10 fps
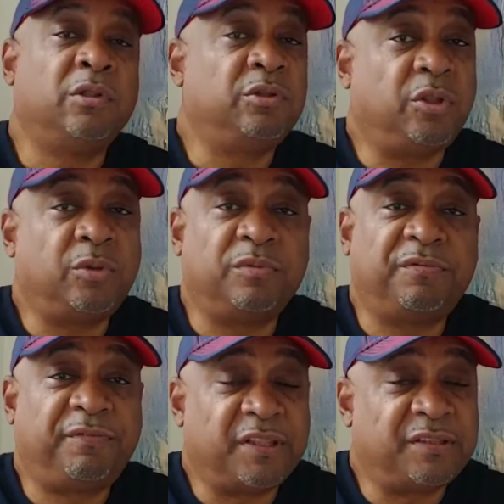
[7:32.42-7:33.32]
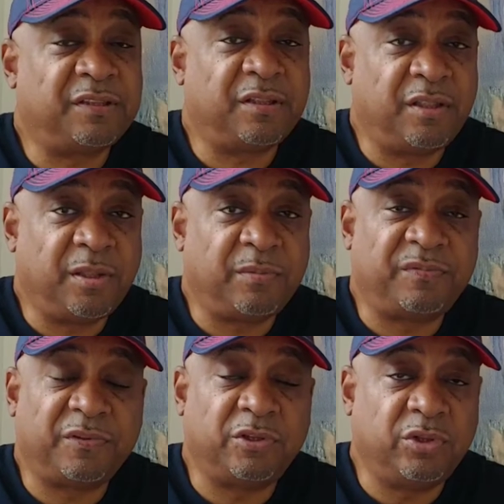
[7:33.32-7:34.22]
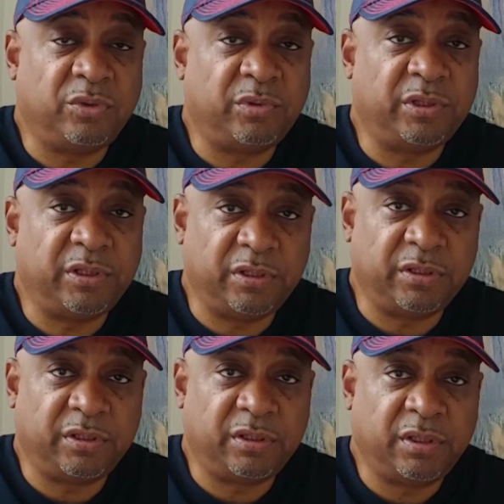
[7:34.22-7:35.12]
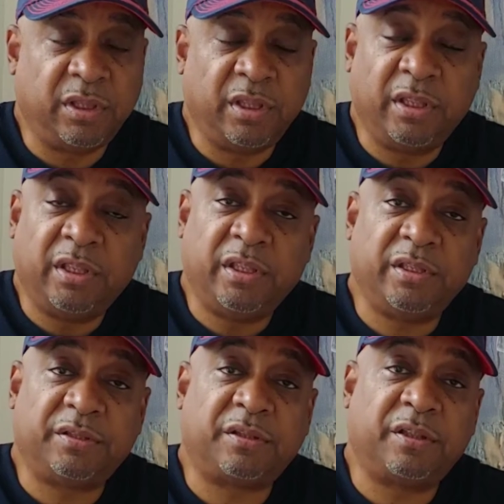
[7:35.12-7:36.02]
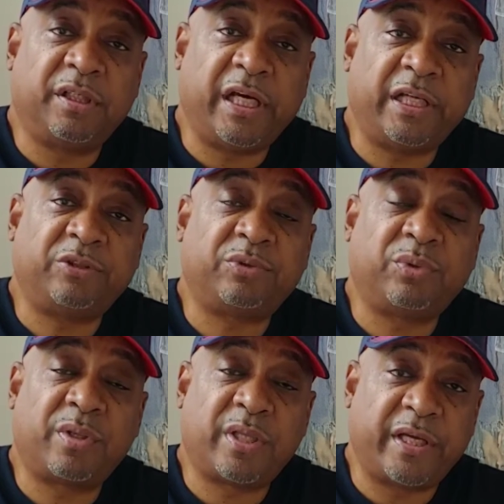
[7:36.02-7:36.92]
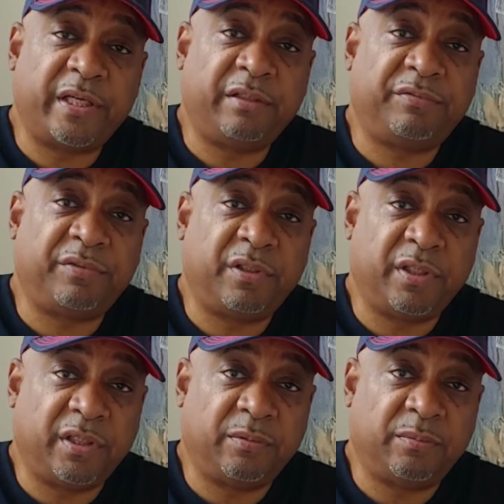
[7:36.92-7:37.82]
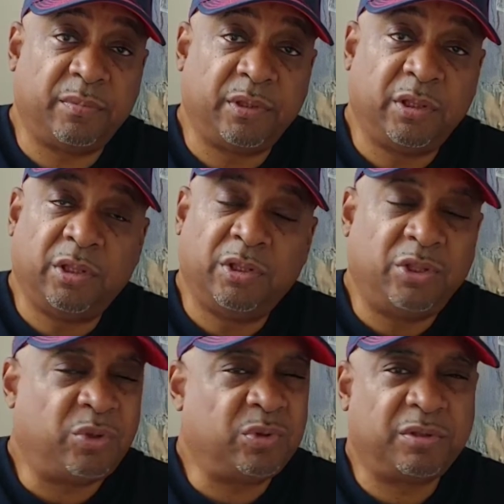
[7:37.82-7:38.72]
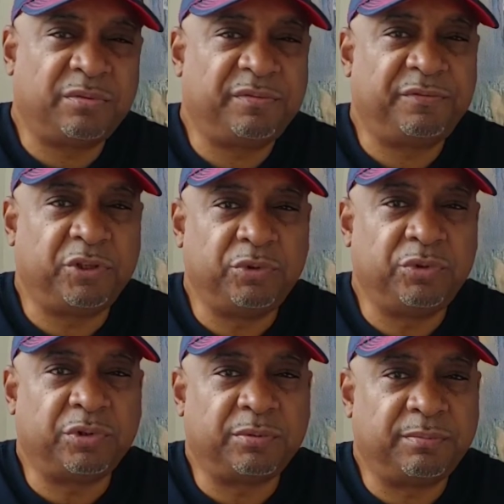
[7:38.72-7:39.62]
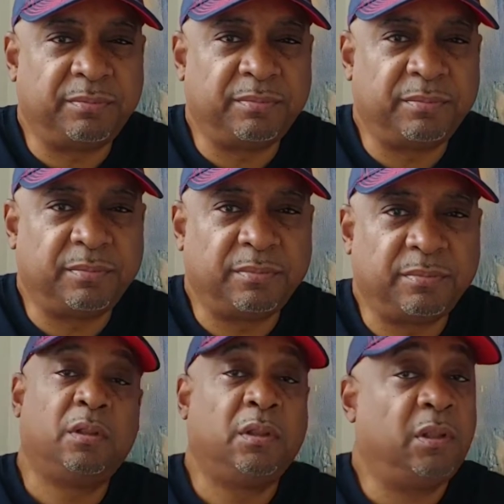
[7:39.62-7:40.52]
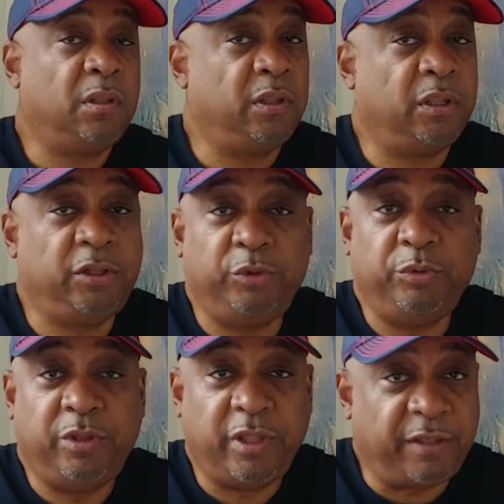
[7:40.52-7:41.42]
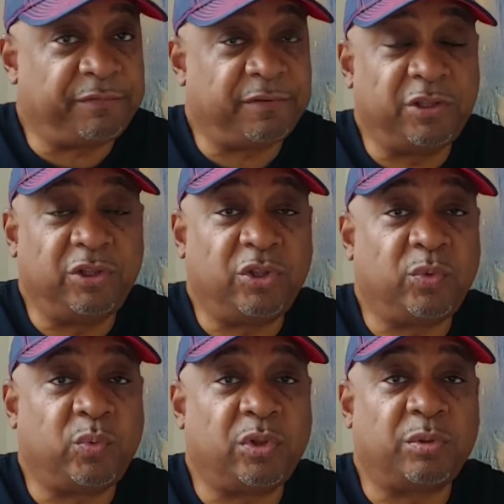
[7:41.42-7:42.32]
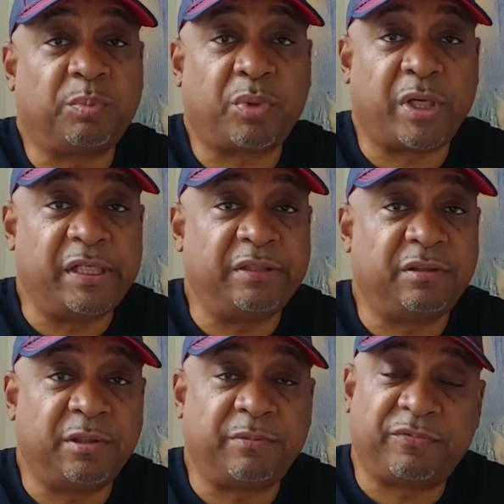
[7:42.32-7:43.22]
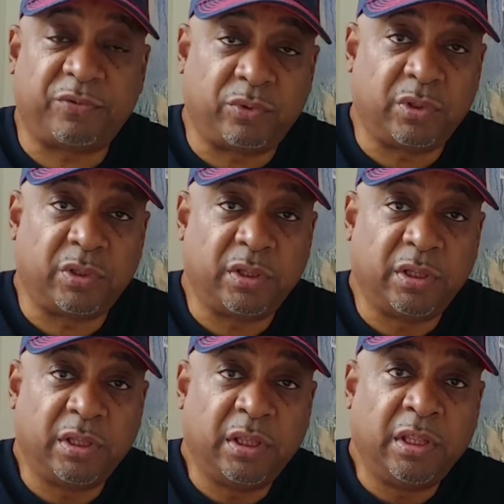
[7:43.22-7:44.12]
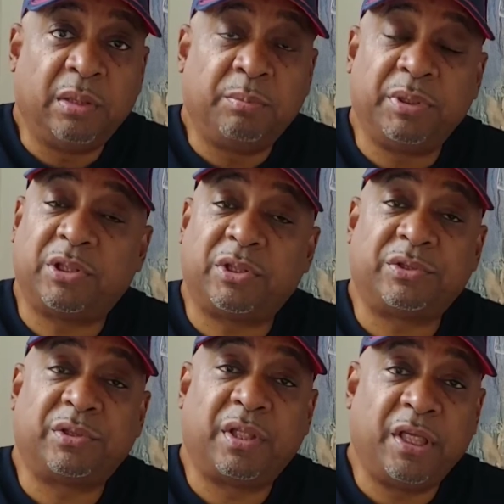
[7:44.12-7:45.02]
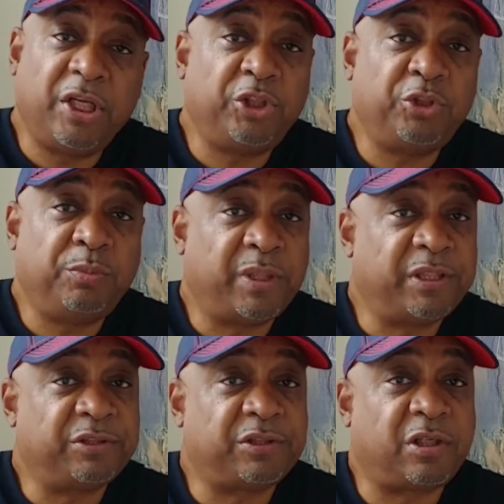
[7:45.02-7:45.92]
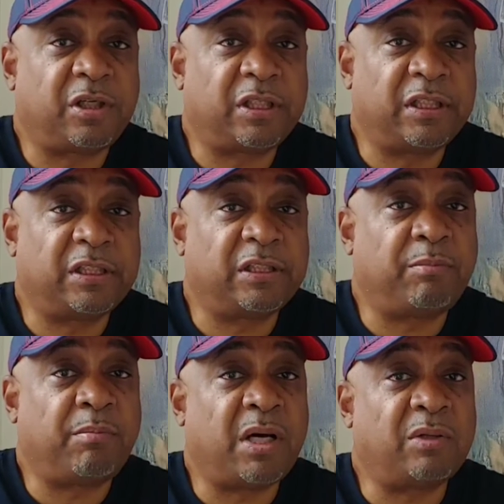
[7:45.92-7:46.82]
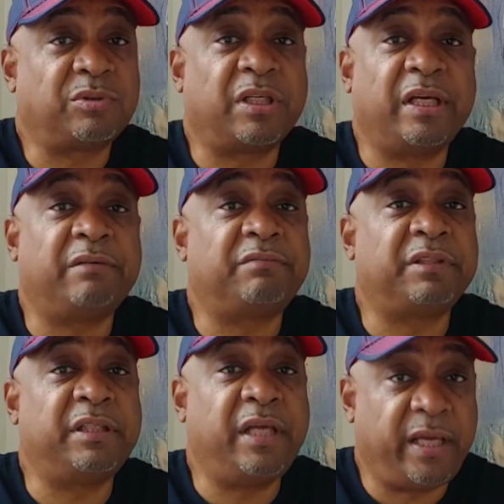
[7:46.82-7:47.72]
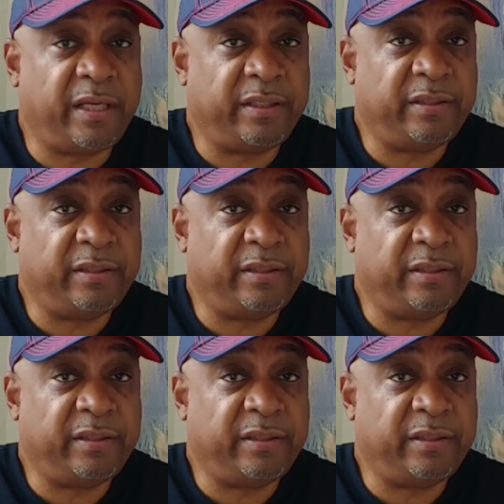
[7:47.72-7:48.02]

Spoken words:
Don't fuss at them for doing this. It's a natural thing for them. Don't confuse them. And you definitely don't want to praise them for it, because then you may start getting a mouse every day.